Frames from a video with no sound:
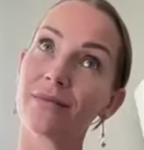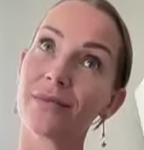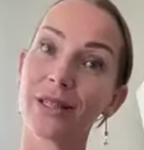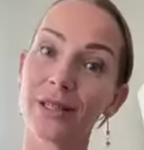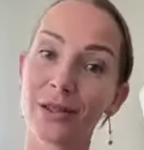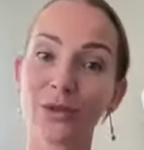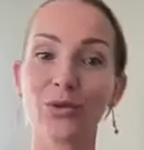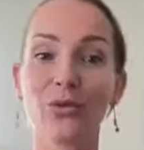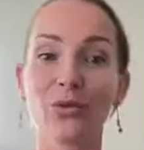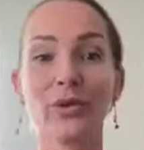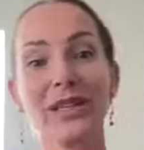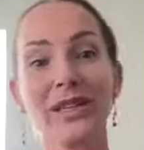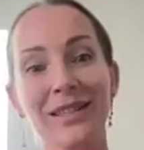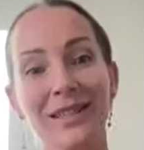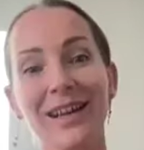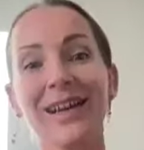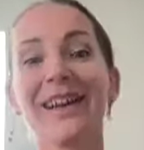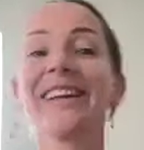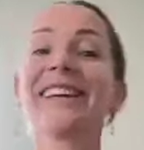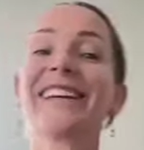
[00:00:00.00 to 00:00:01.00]
in 2 weeks
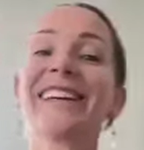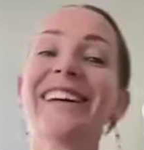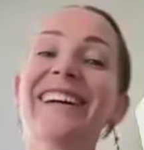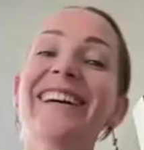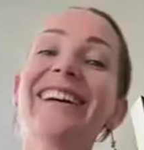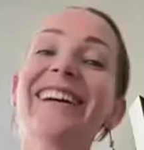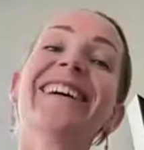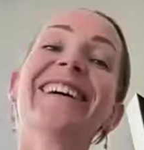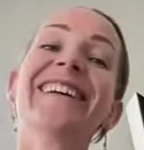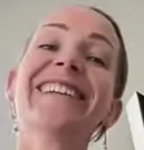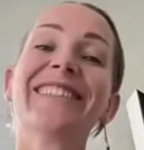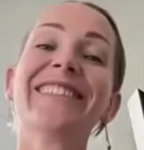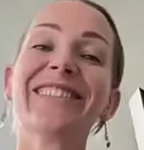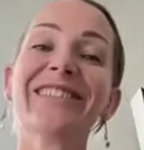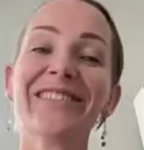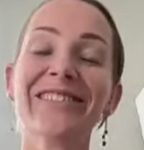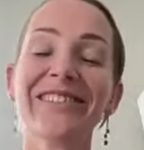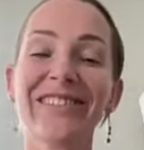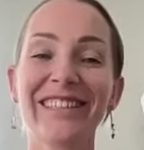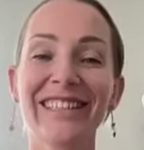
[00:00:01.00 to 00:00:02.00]
I
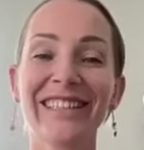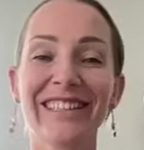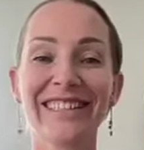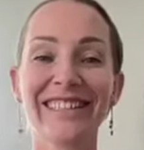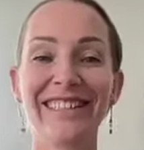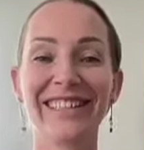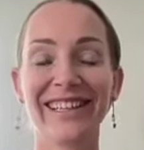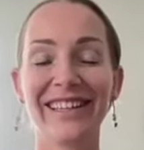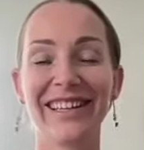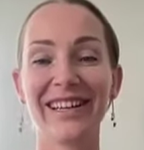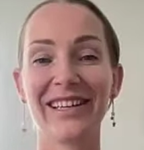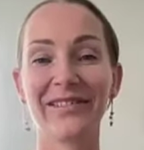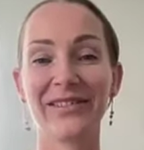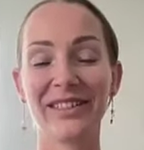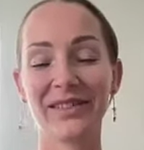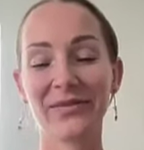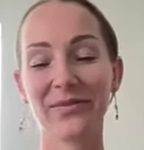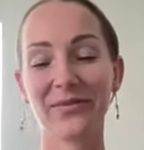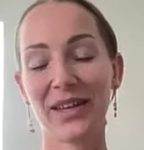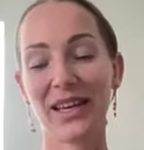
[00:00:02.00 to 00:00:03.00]
do these
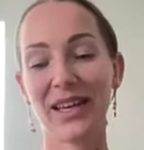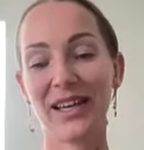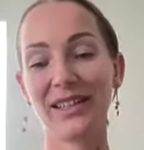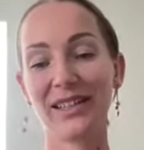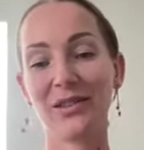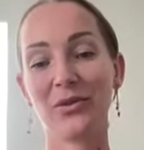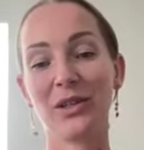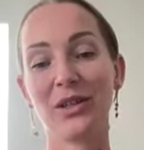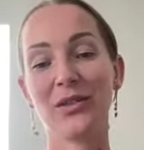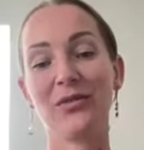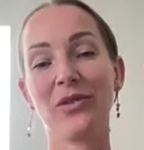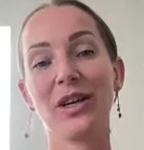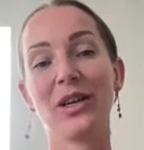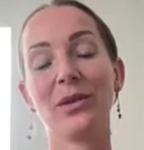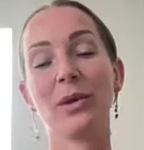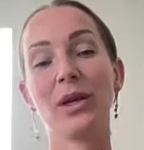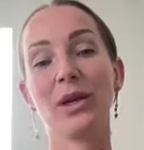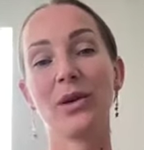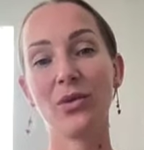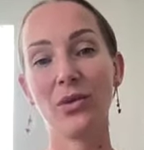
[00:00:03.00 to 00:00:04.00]
lives. And you can find
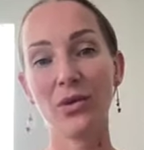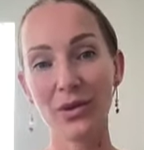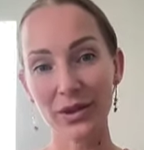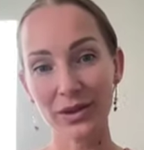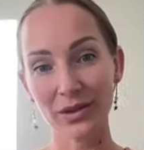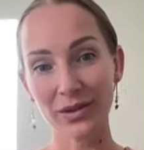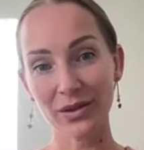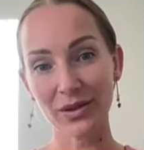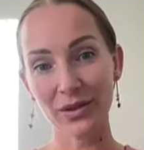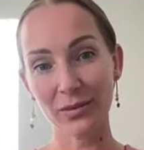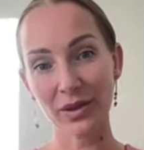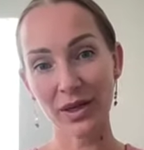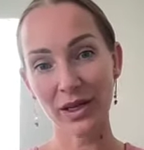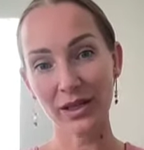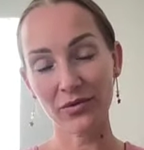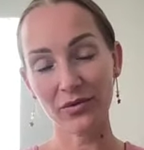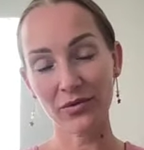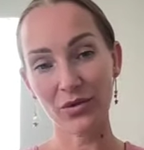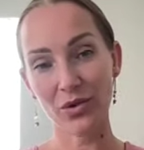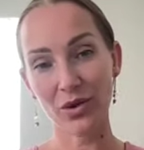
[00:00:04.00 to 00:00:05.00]
my course on the
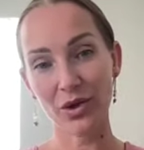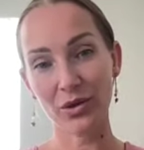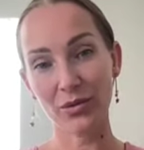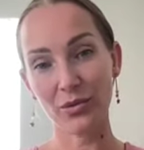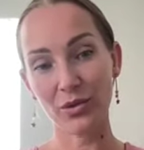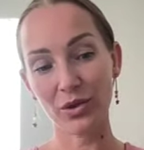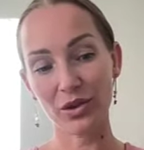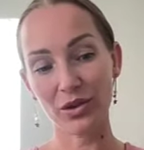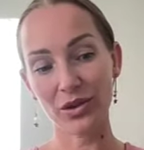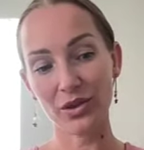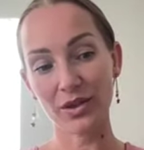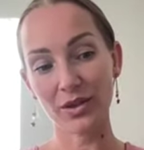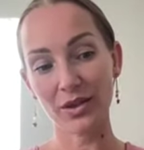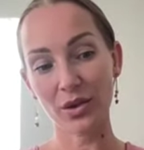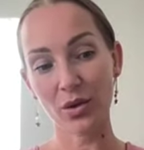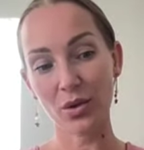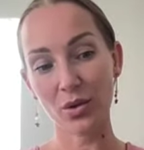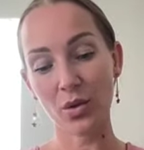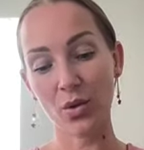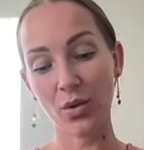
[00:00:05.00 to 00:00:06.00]
platform, which is
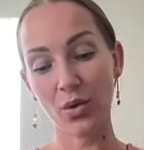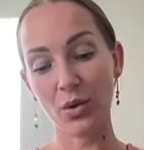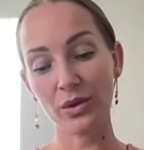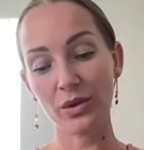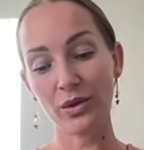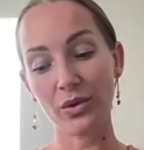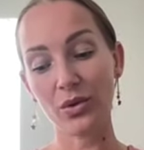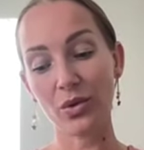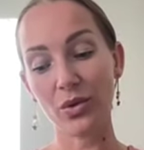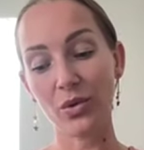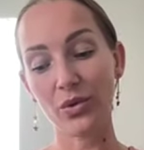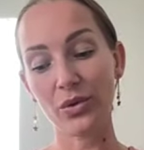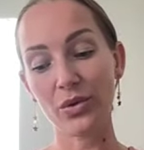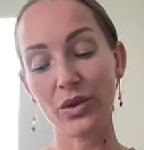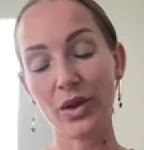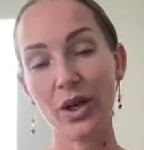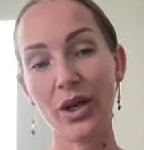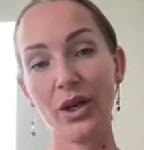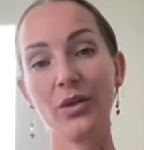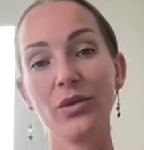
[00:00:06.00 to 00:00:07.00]
called Growth
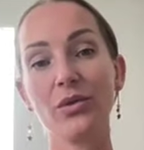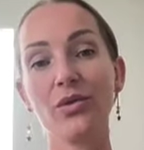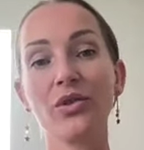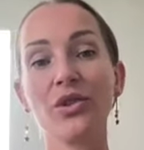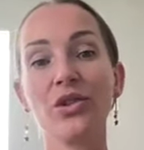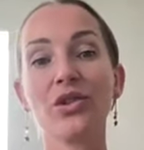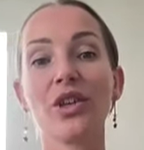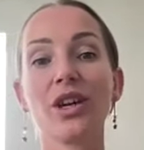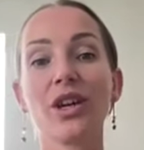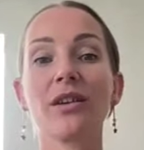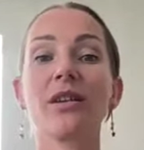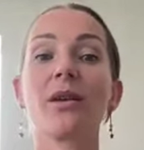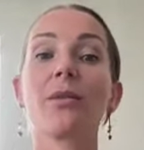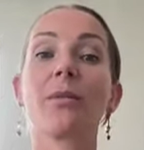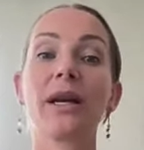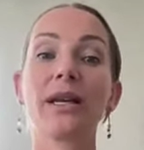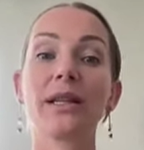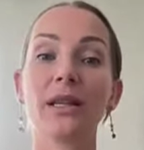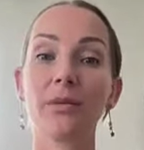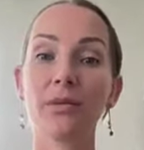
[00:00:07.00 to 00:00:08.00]
Through the Chakra.
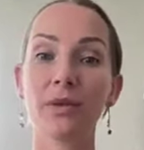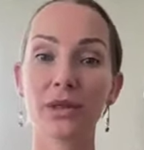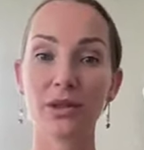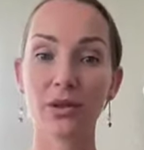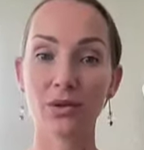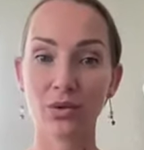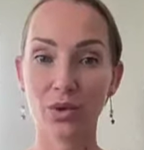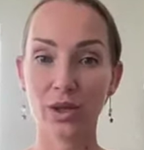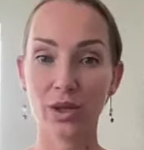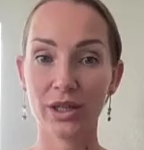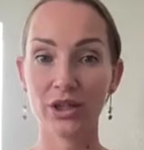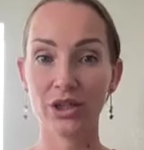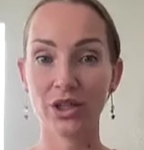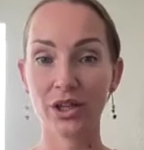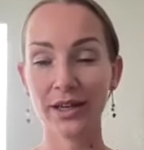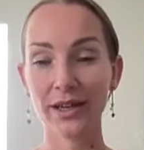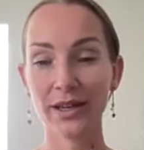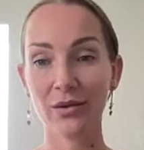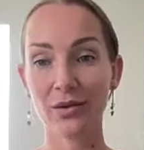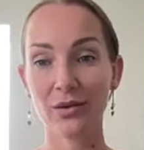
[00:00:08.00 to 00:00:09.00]
My name is Yulia
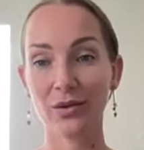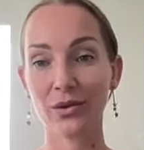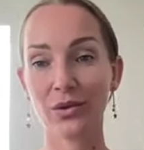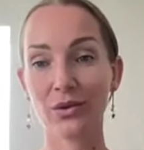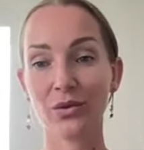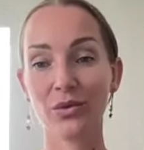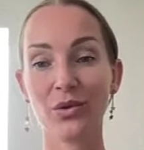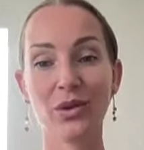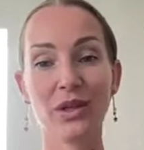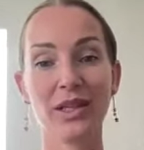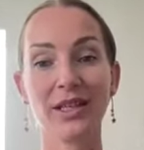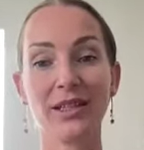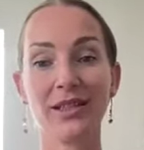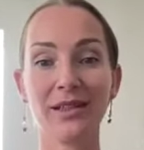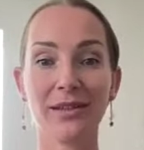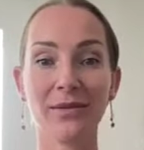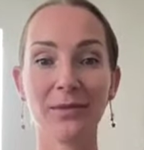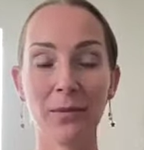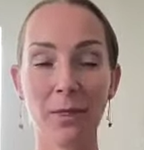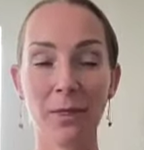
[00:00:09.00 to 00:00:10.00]
Chai. Also you
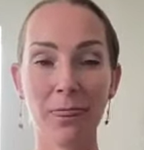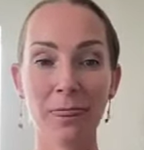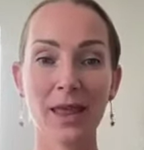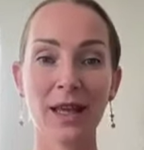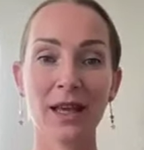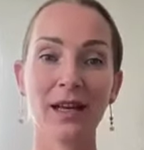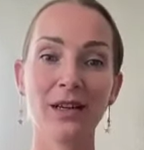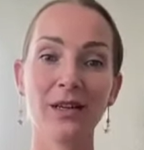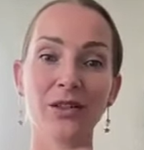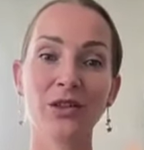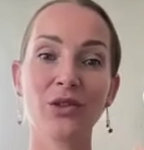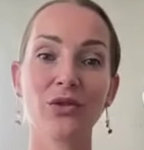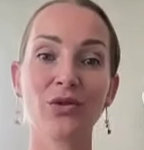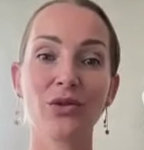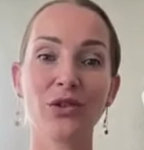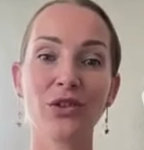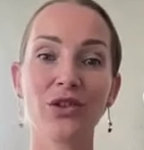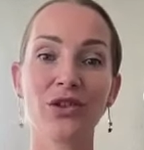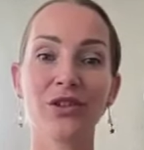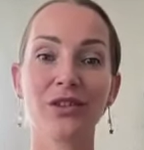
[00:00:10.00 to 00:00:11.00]
can
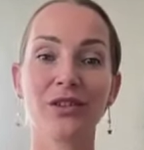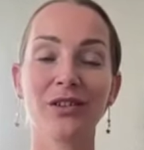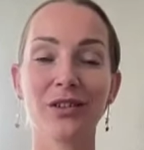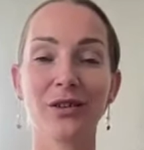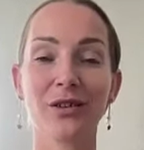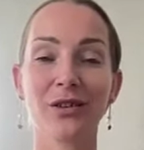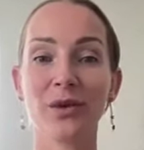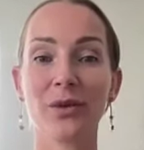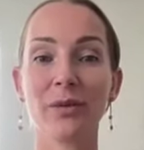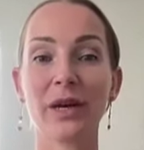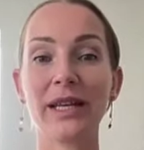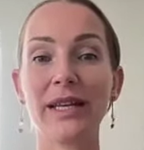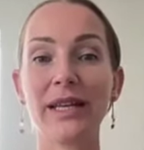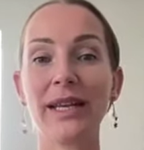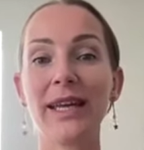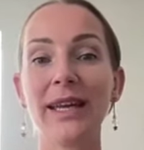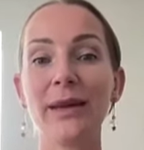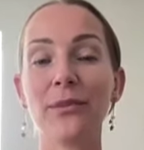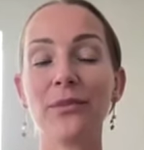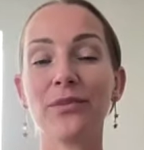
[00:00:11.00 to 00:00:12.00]
search with my
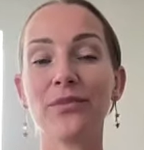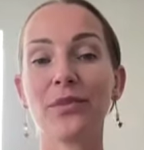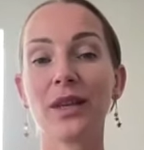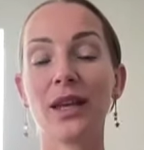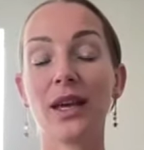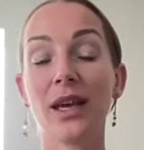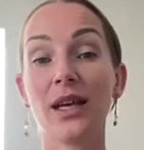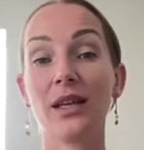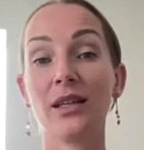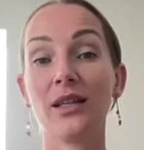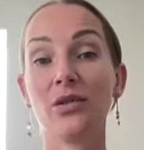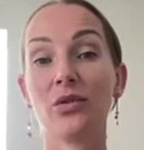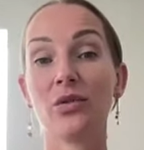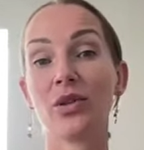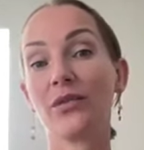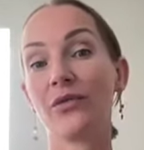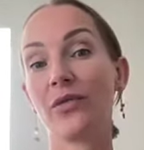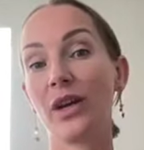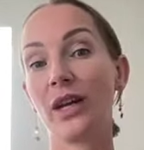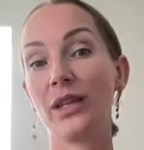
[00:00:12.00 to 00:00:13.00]
name, and you
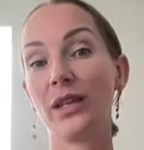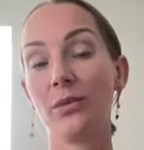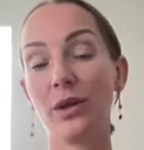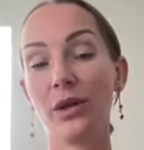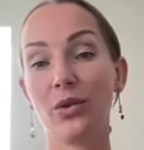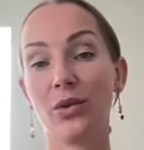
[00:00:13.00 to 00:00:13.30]
can find me